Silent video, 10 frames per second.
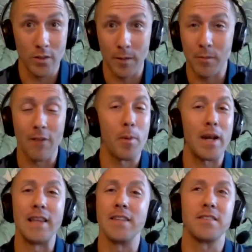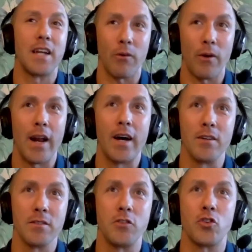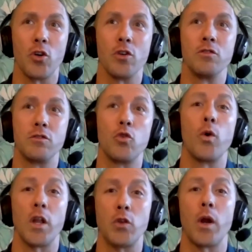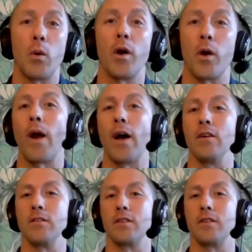It's up to everybody listening right now to turn 2021 around.